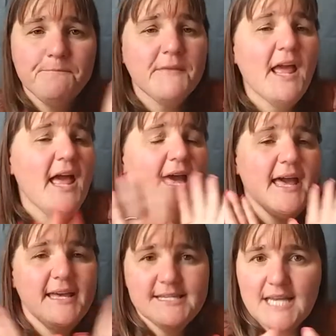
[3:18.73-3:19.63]
as
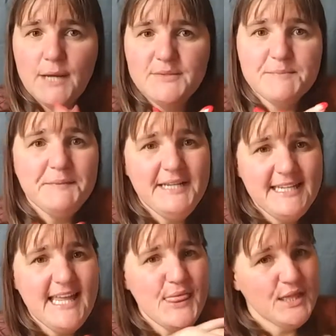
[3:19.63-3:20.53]
I was planning the
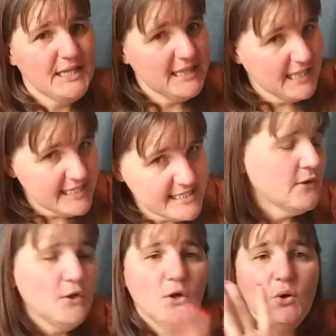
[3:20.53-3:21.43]
list
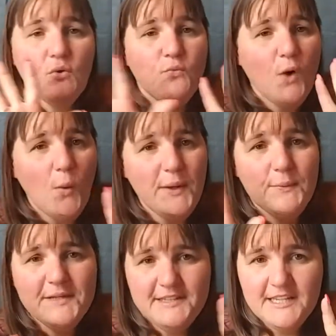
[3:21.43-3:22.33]
of what we would
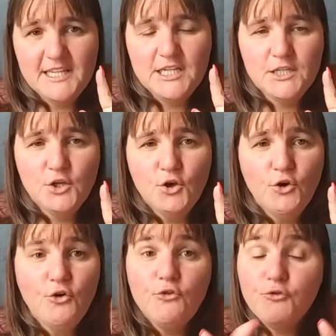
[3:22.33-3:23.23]
need
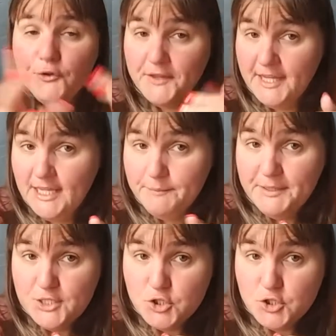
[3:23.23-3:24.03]
for the camping trip,